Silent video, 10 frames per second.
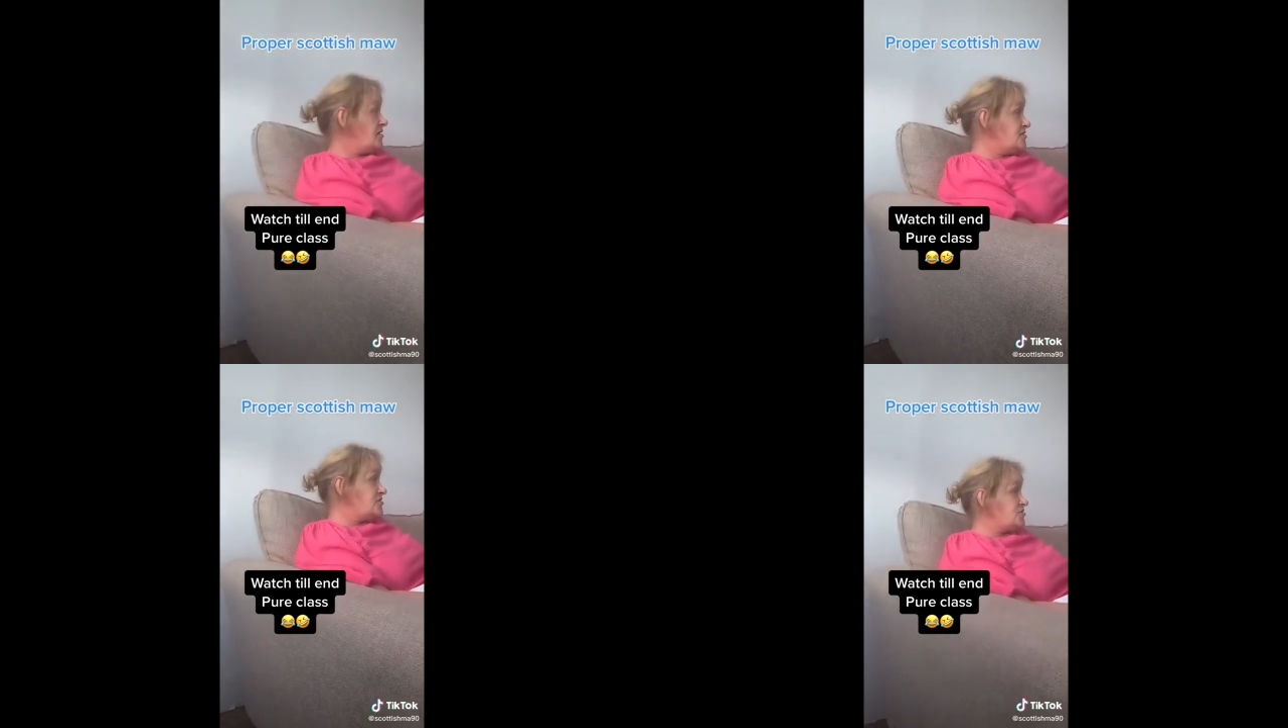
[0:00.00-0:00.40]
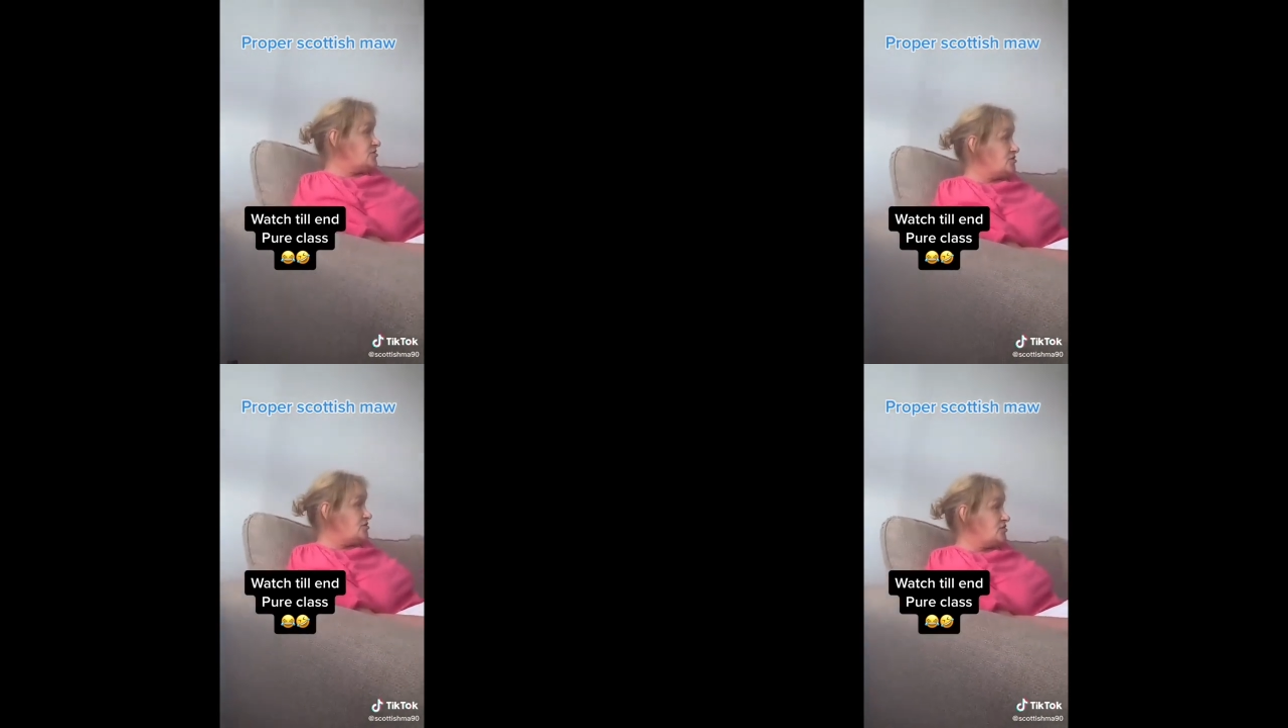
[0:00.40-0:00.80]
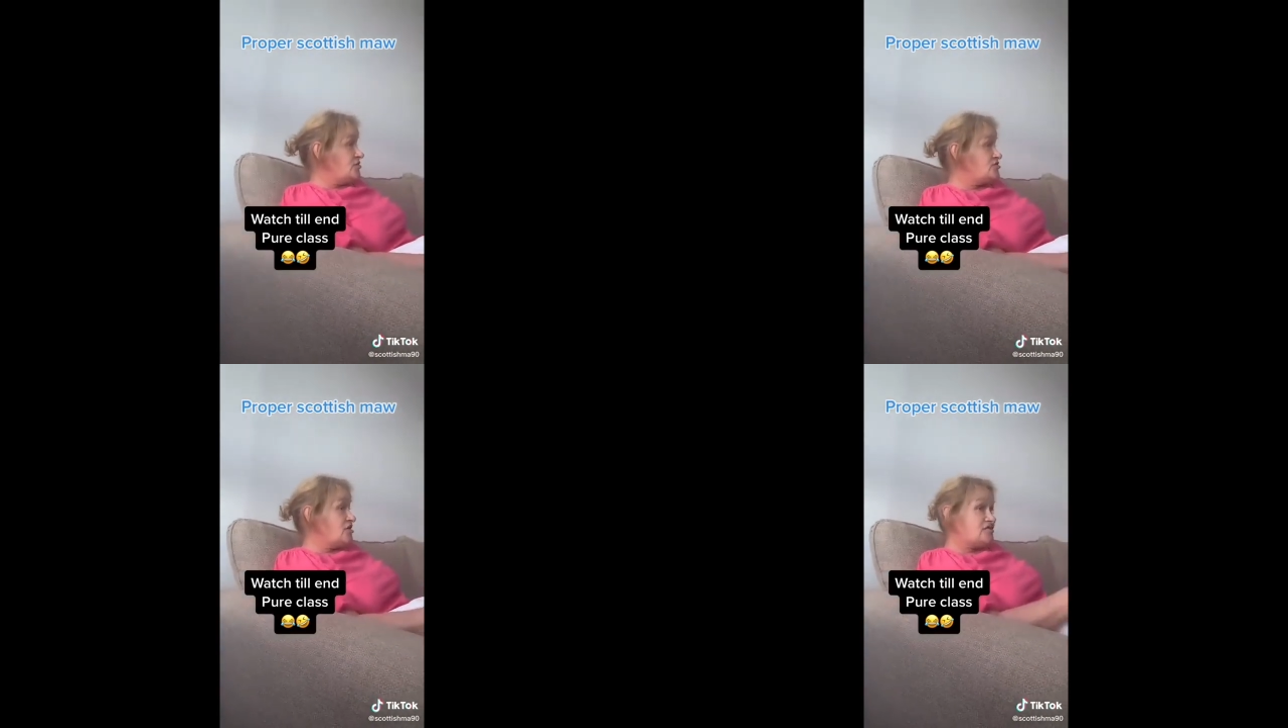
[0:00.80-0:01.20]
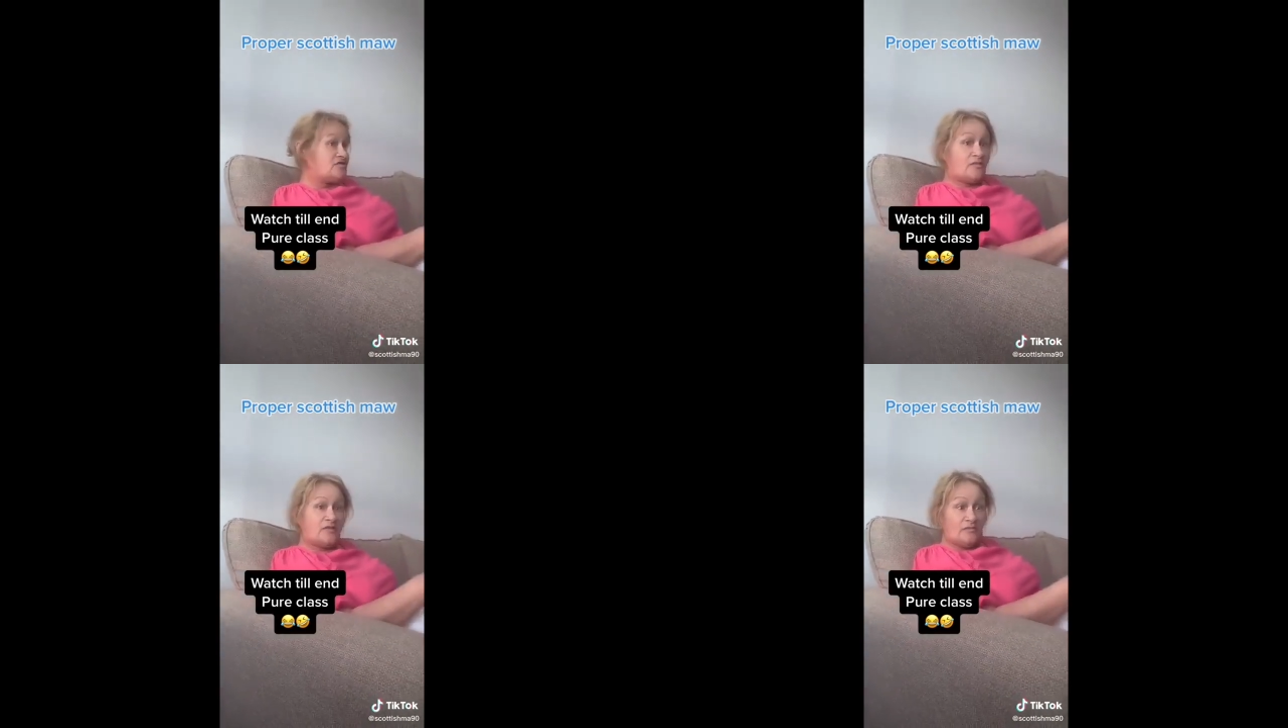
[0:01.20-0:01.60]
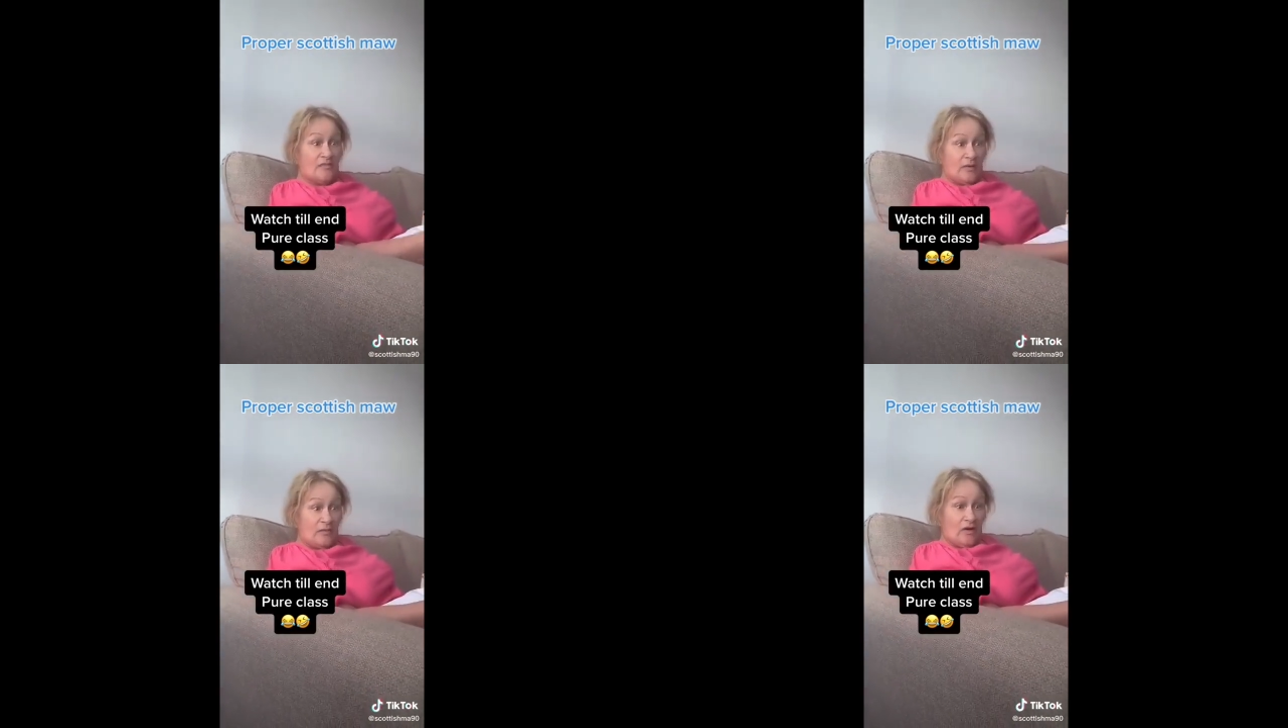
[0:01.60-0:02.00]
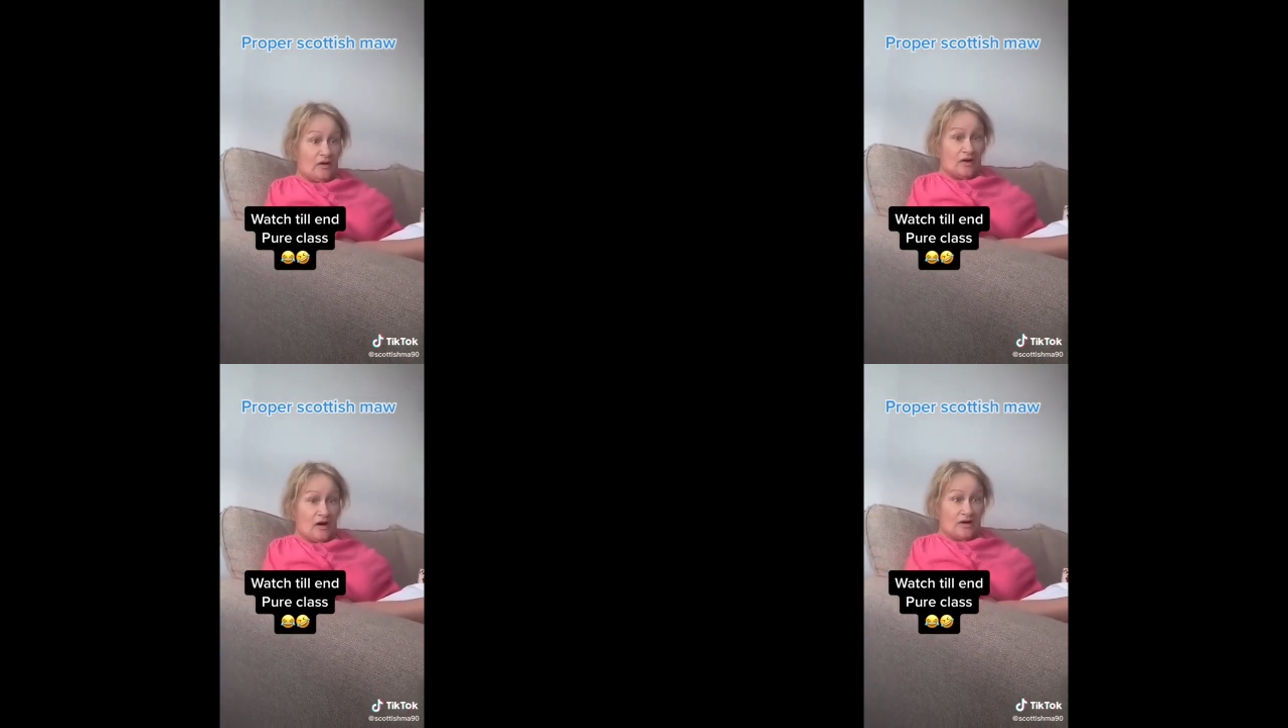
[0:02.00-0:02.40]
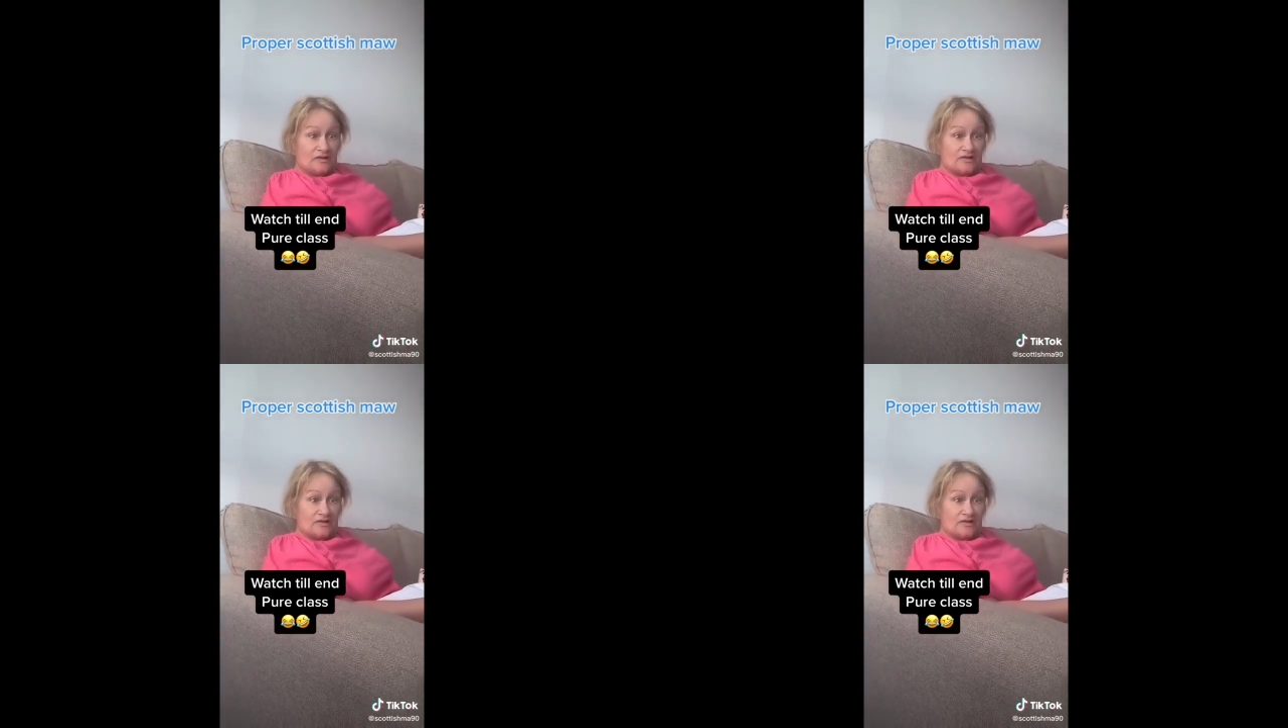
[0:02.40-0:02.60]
So she ends up being my bunk card.